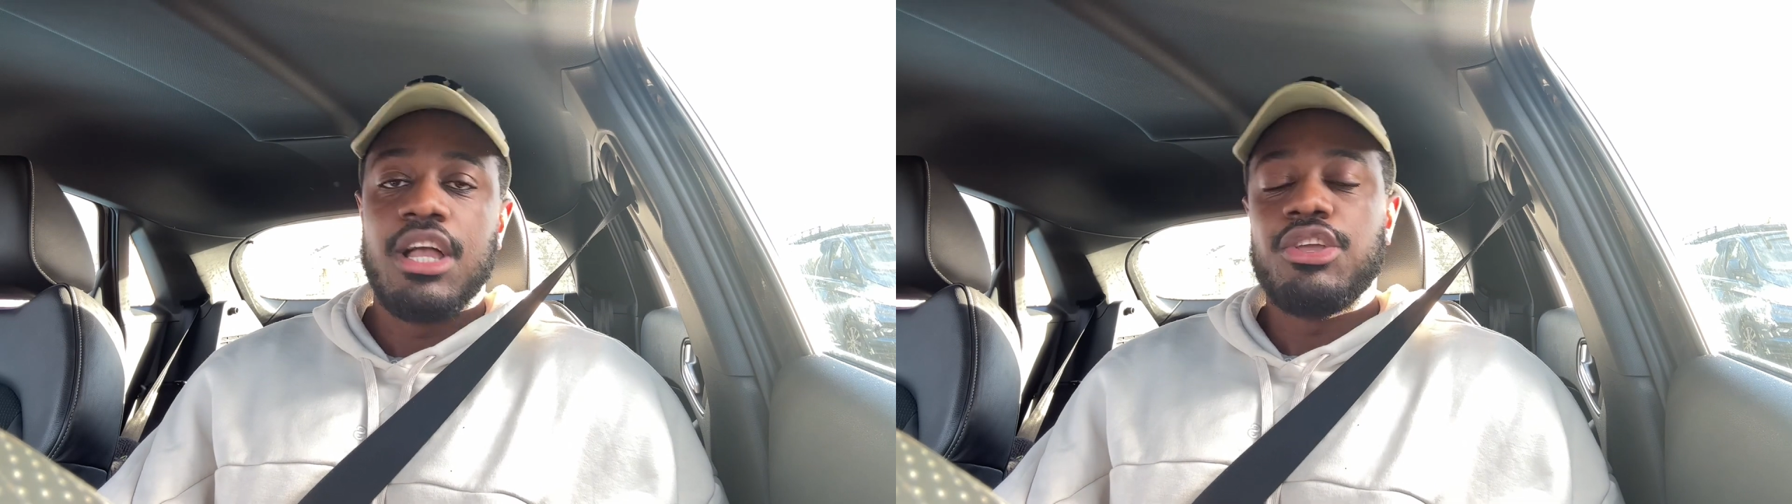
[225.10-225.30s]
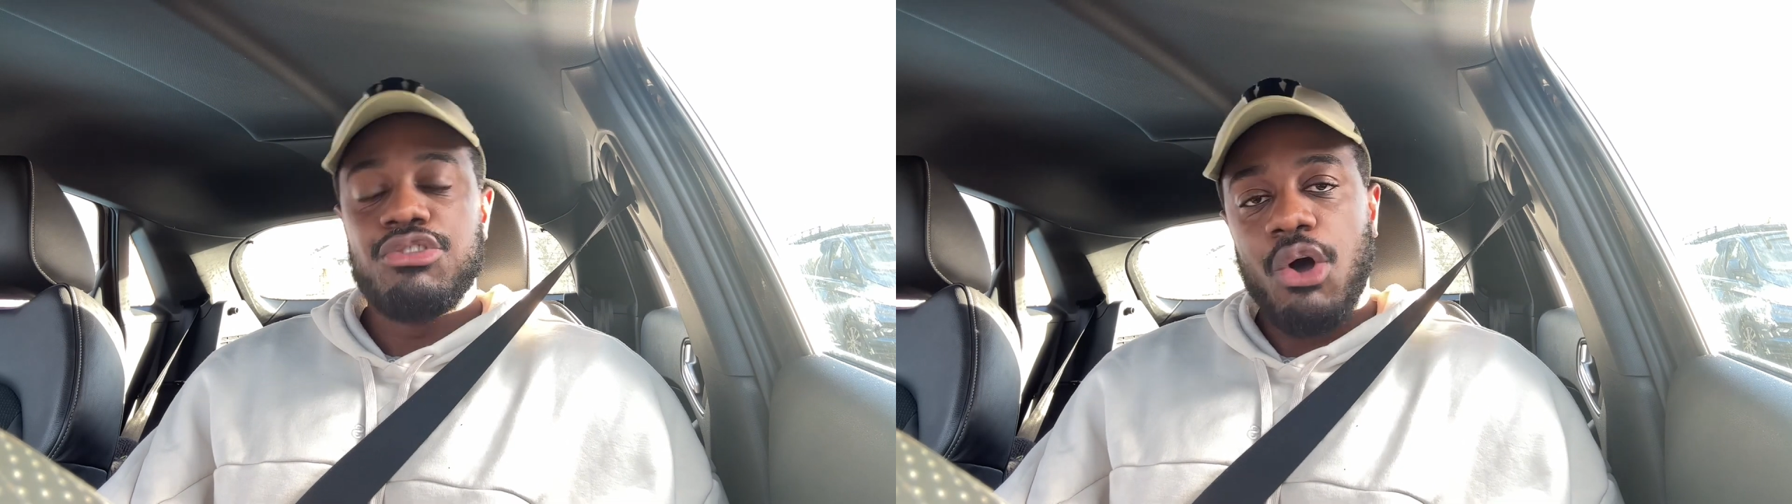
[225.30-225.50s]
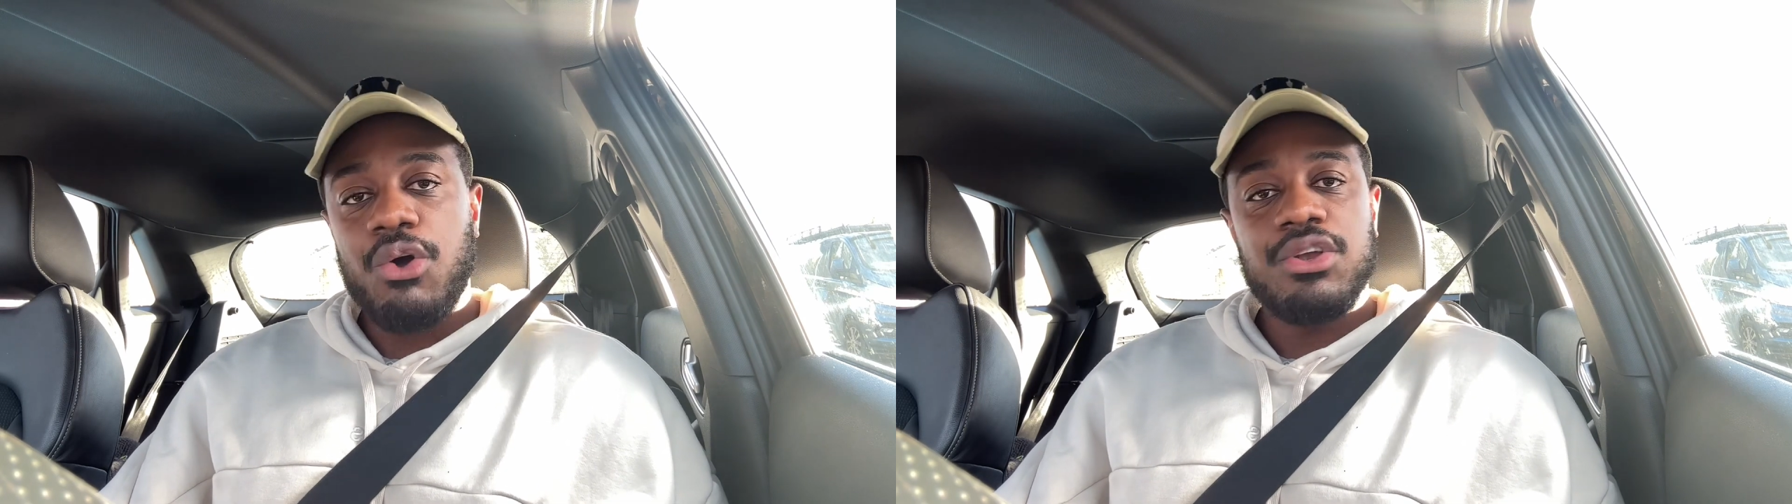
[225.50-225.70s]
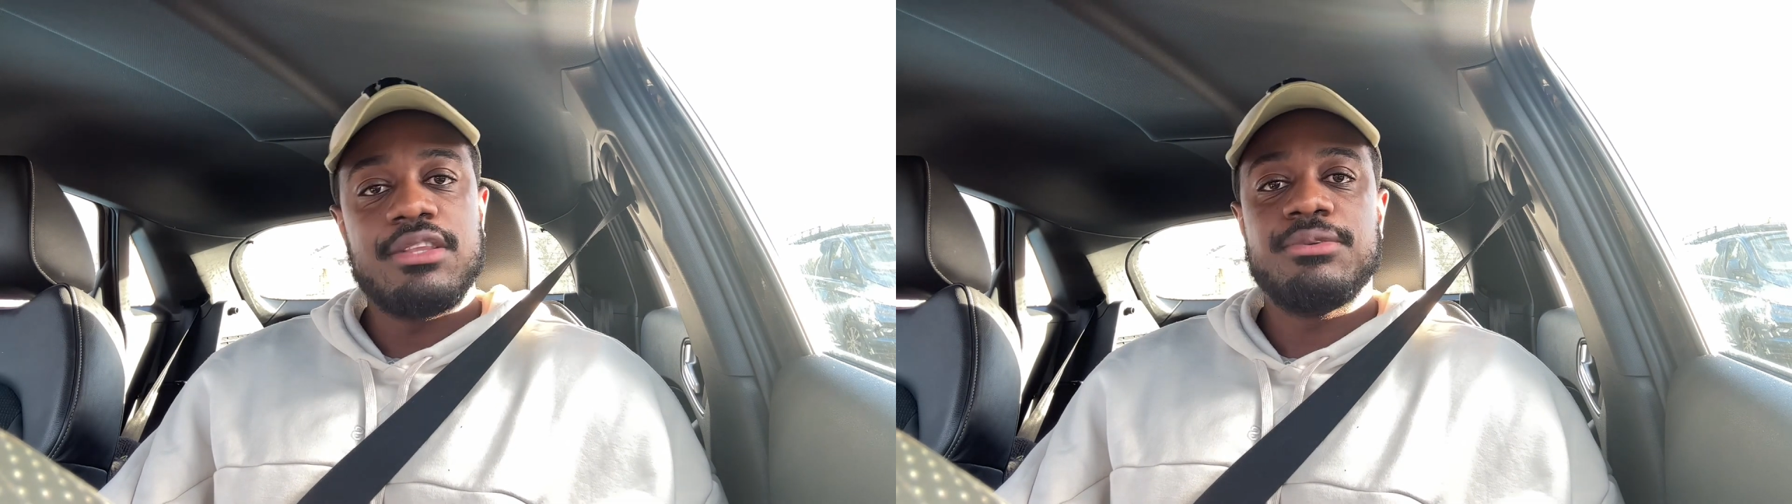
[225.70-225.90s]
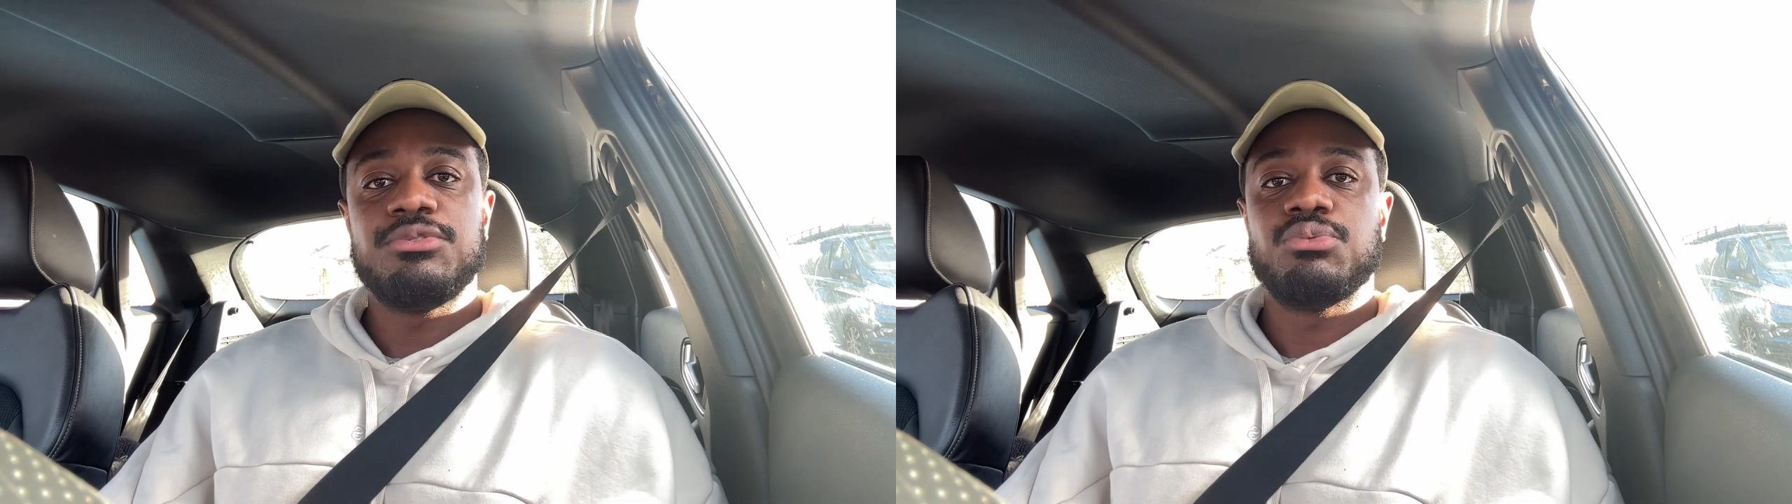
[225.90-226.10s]
you're not going to
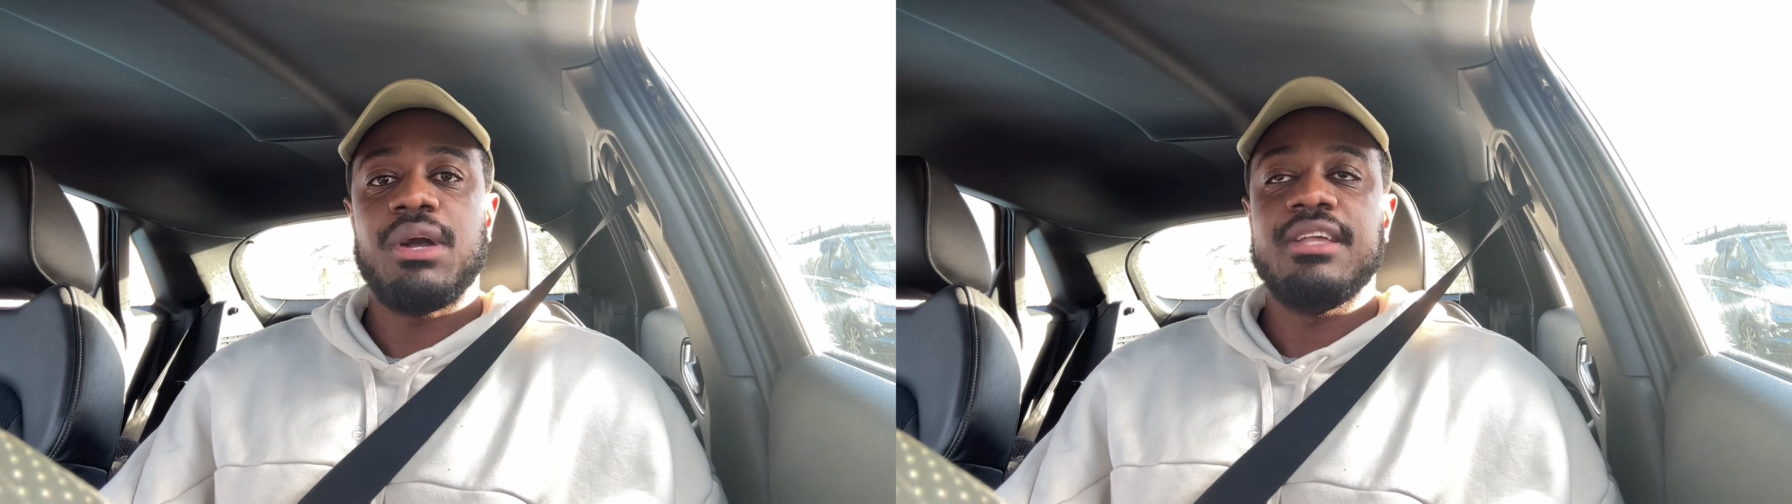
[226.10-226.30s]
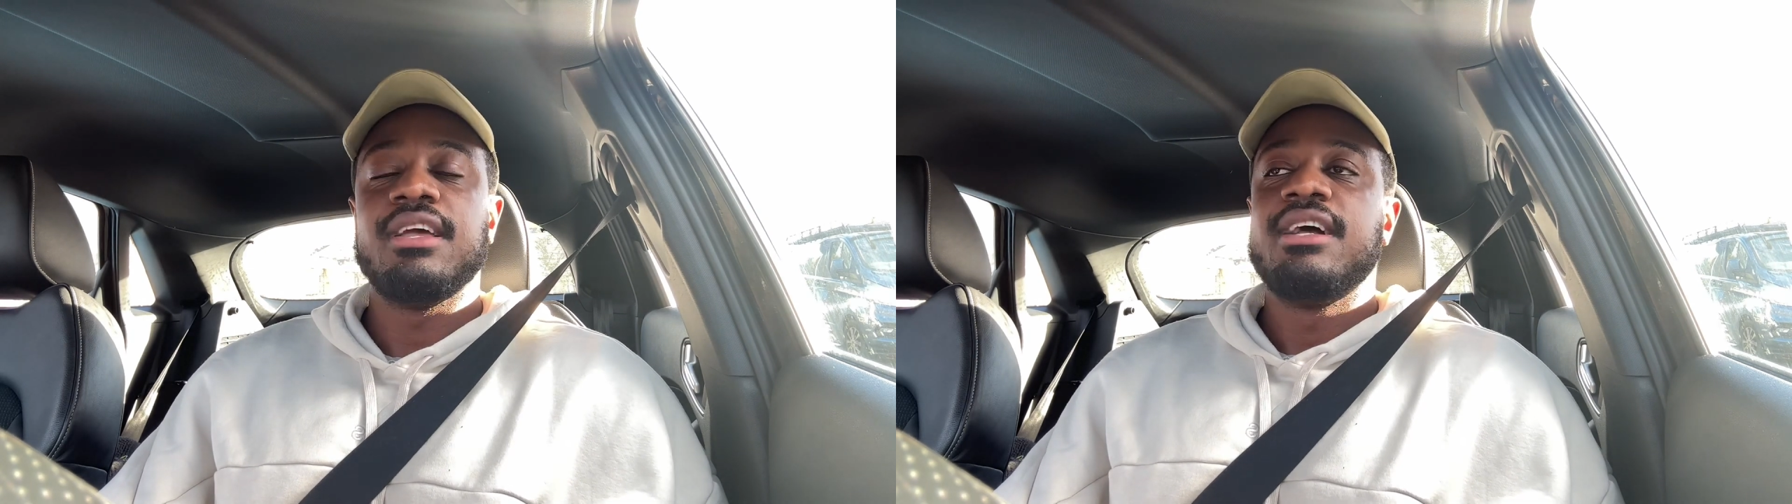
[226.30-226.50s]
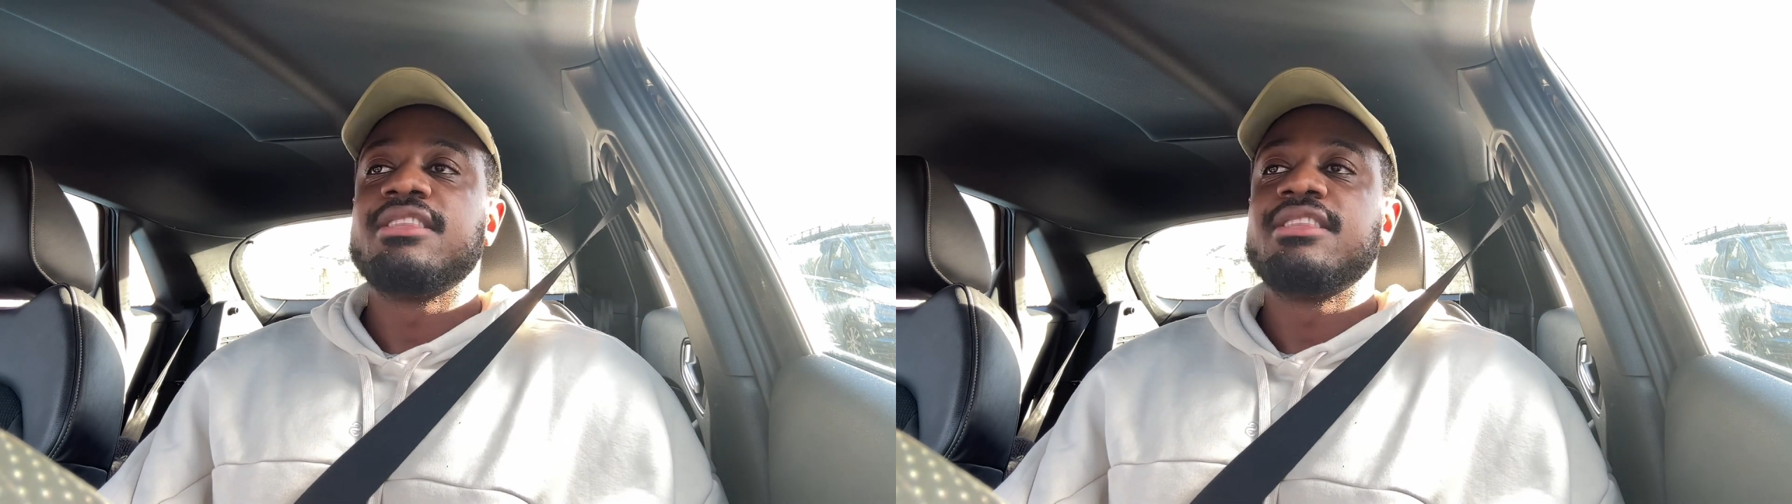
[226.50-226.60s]
lose weight.